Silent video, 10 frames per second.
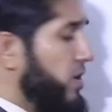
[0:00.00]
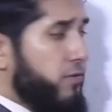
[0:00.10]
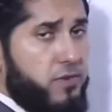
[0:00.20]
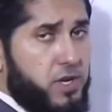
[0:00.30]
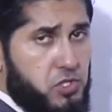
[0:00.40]

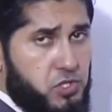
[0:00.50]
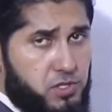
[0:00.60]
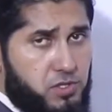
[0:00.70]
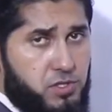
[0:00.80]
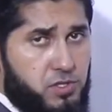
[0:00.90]

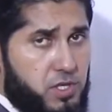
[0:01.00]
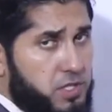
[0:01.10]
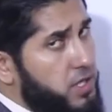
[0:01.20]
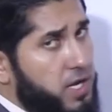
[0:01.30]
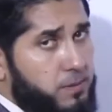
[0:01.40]
functions
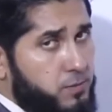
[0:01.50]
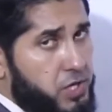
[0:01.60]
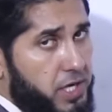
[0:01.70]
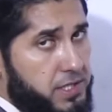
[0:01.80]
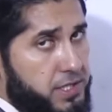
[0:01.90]
as an
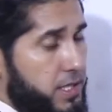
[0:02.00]
object.